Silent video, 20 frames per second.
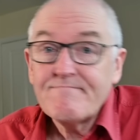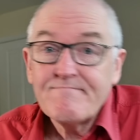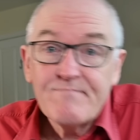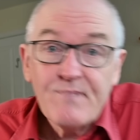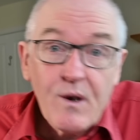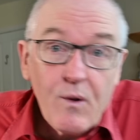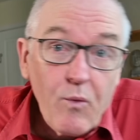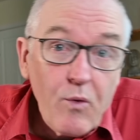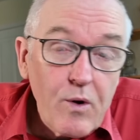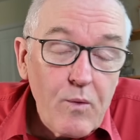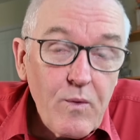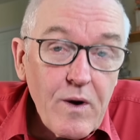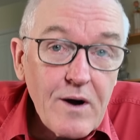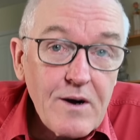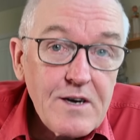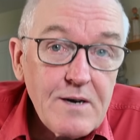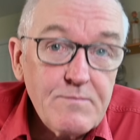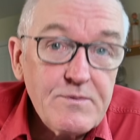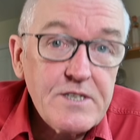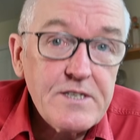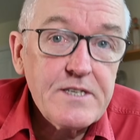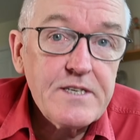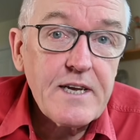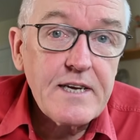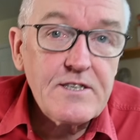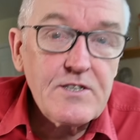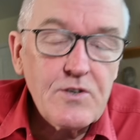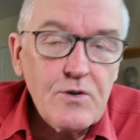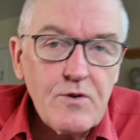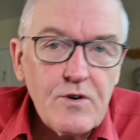Well, a warm welcome to
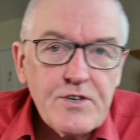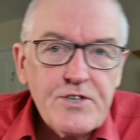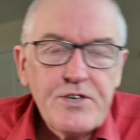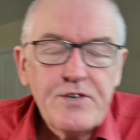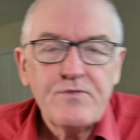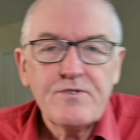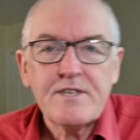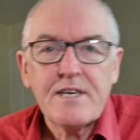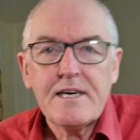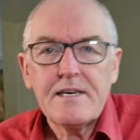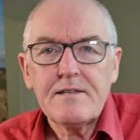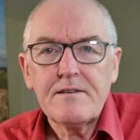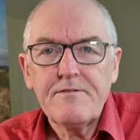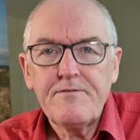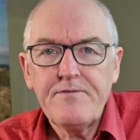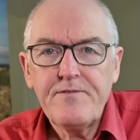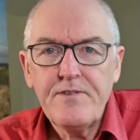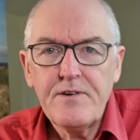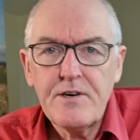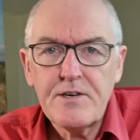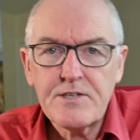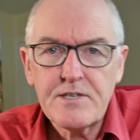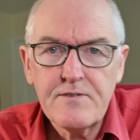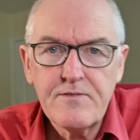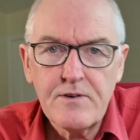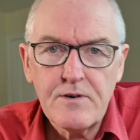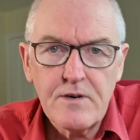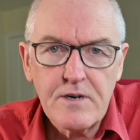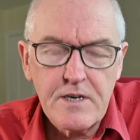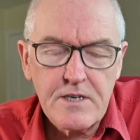today's talk, Tuesday, the 1st
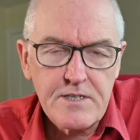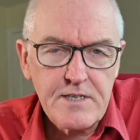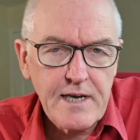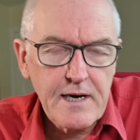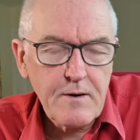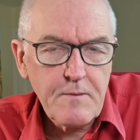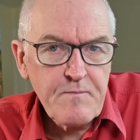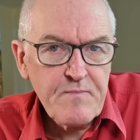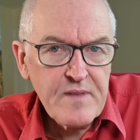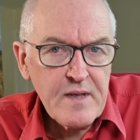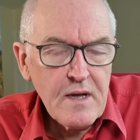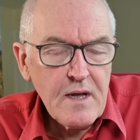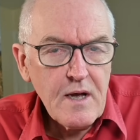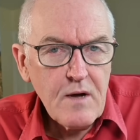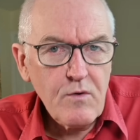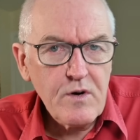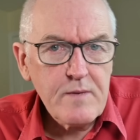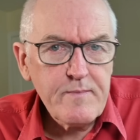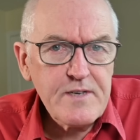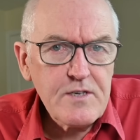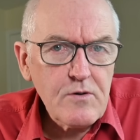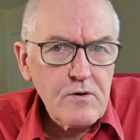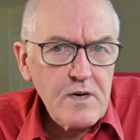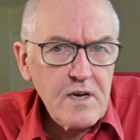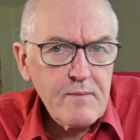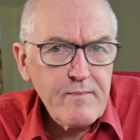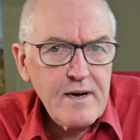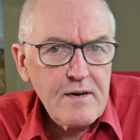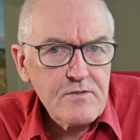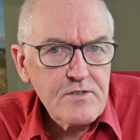of August. Now, I want to be
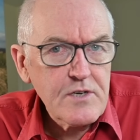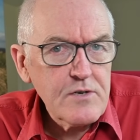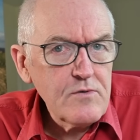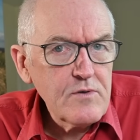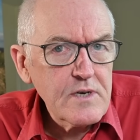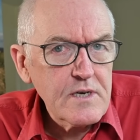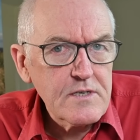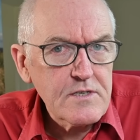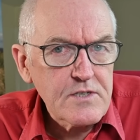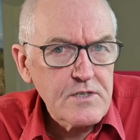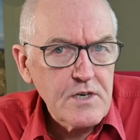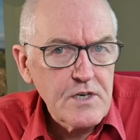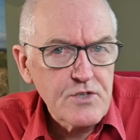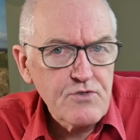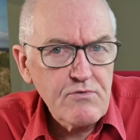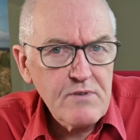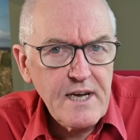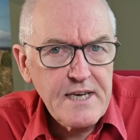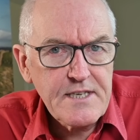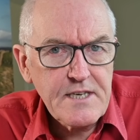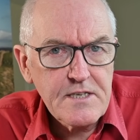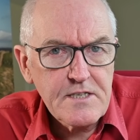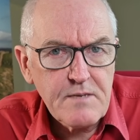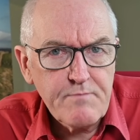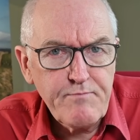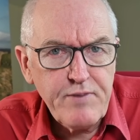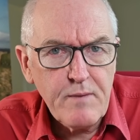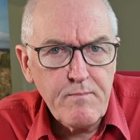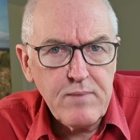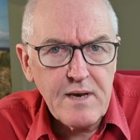talking about two concerns relating to
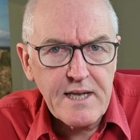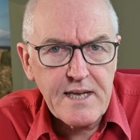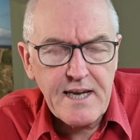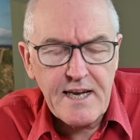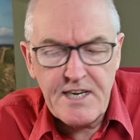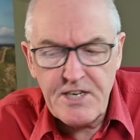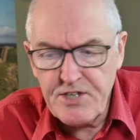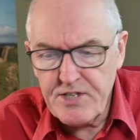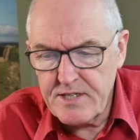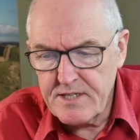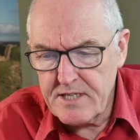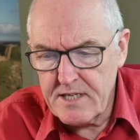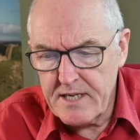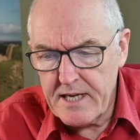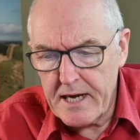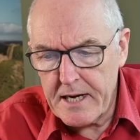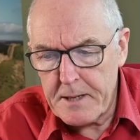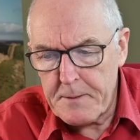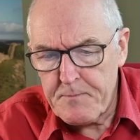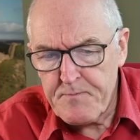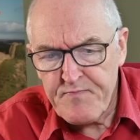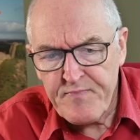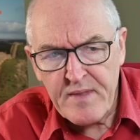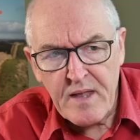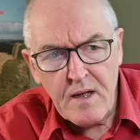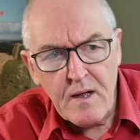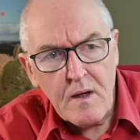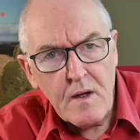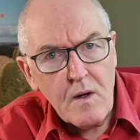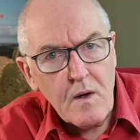publication today.
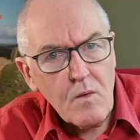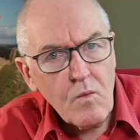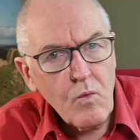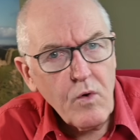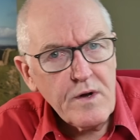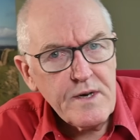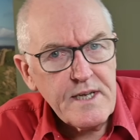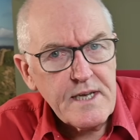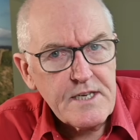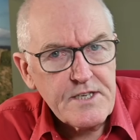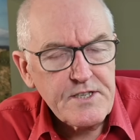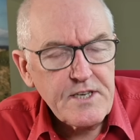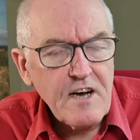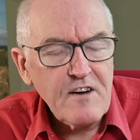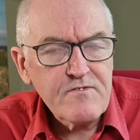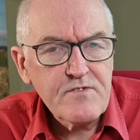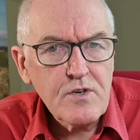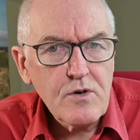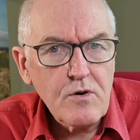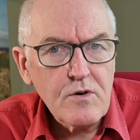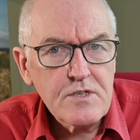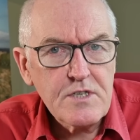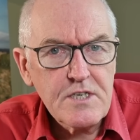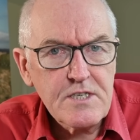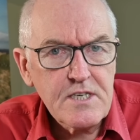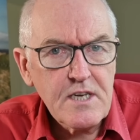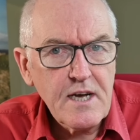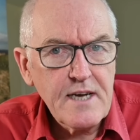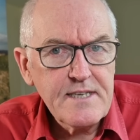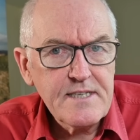One is I've talked to
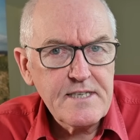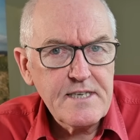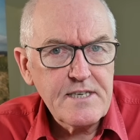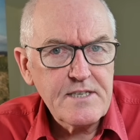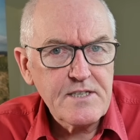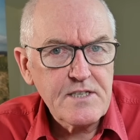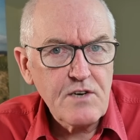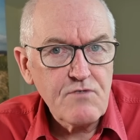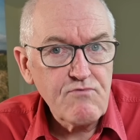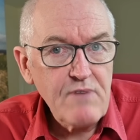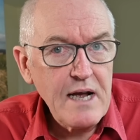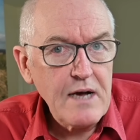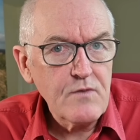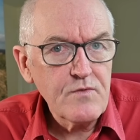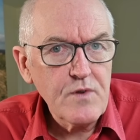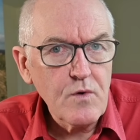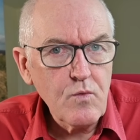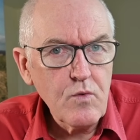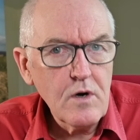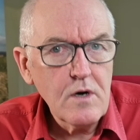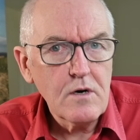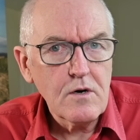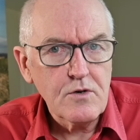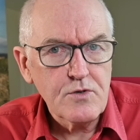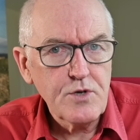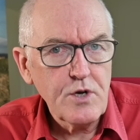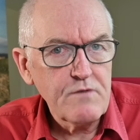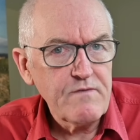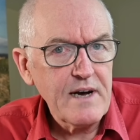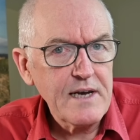scientists around the
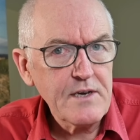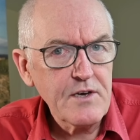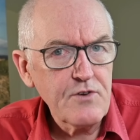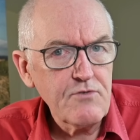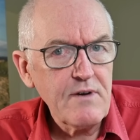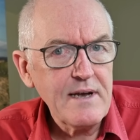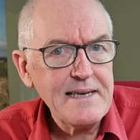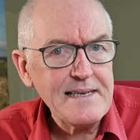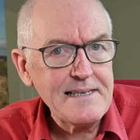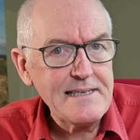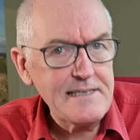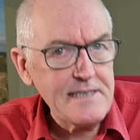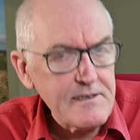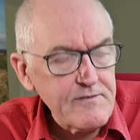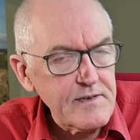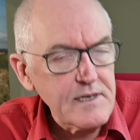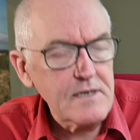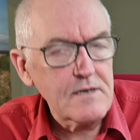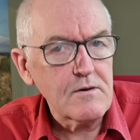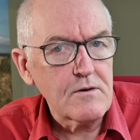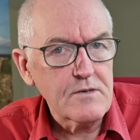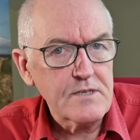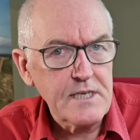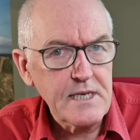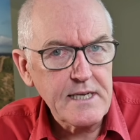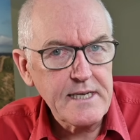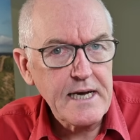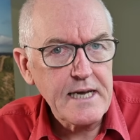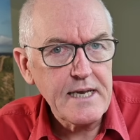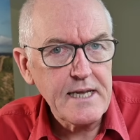world who've had great
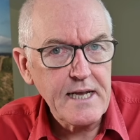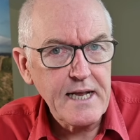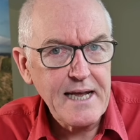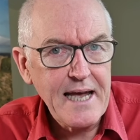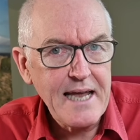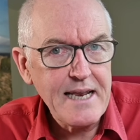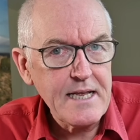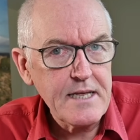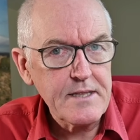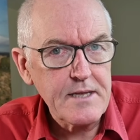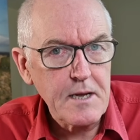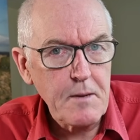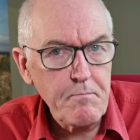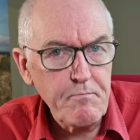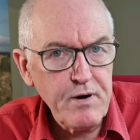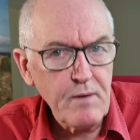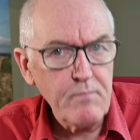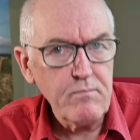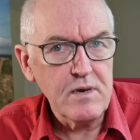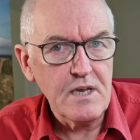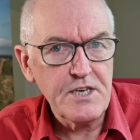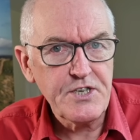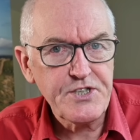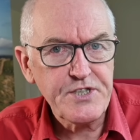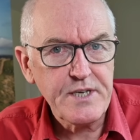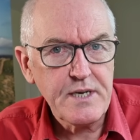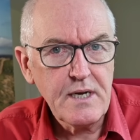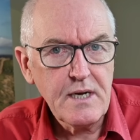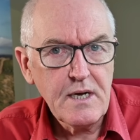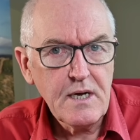difficulty getting anything
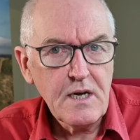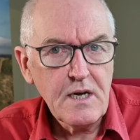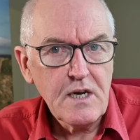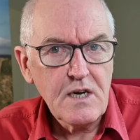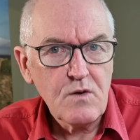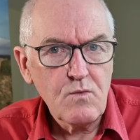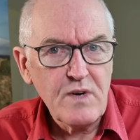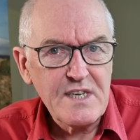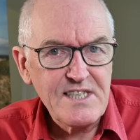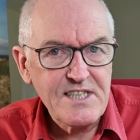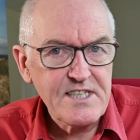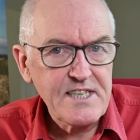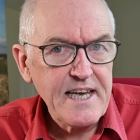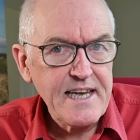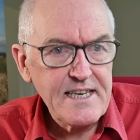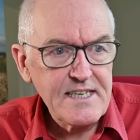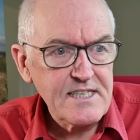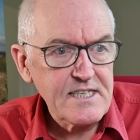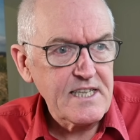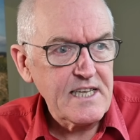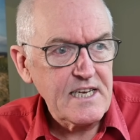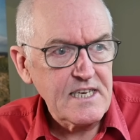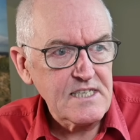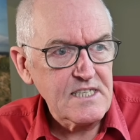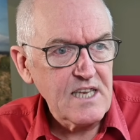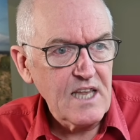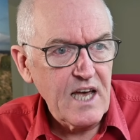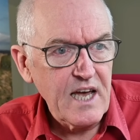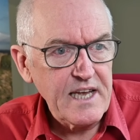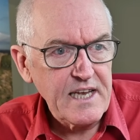published, which says
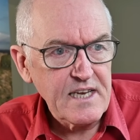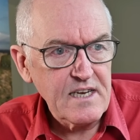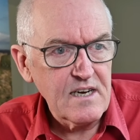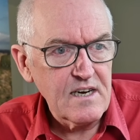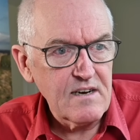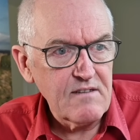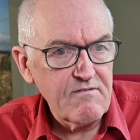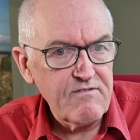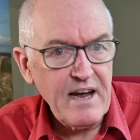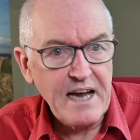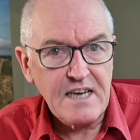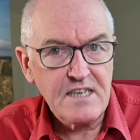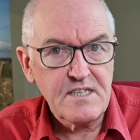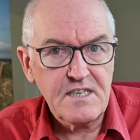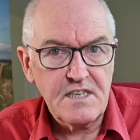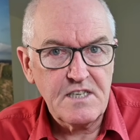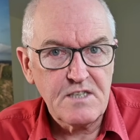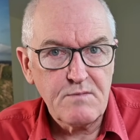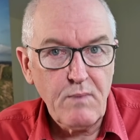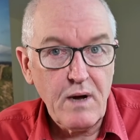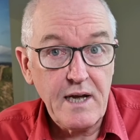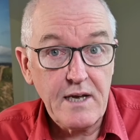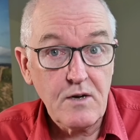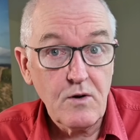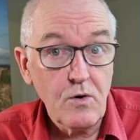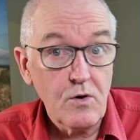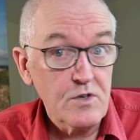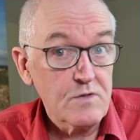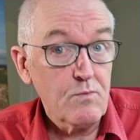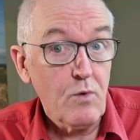things like uh, vaccines might
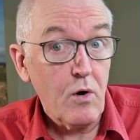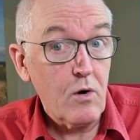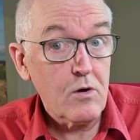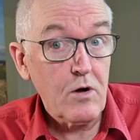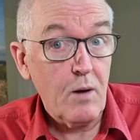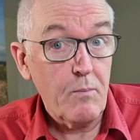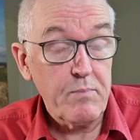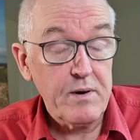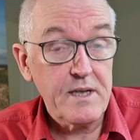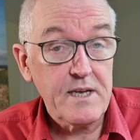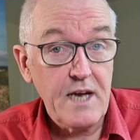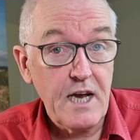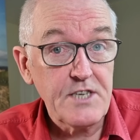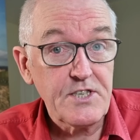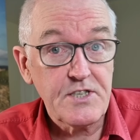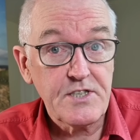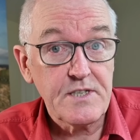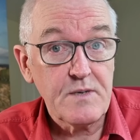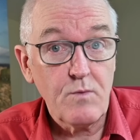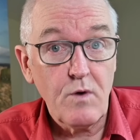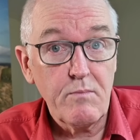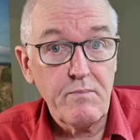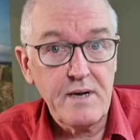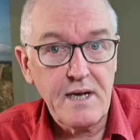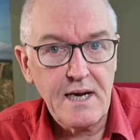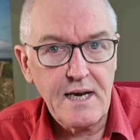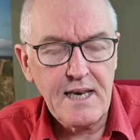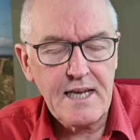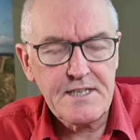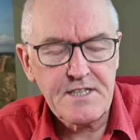cause more complications than we're
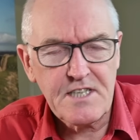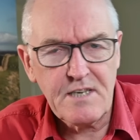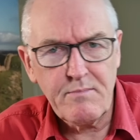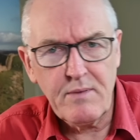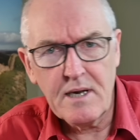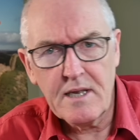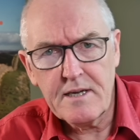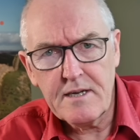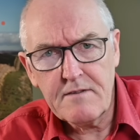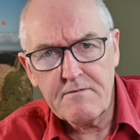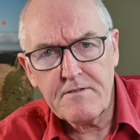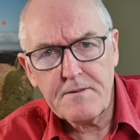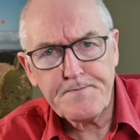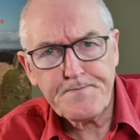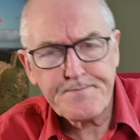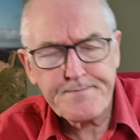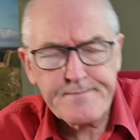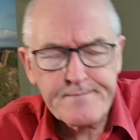being led to believe.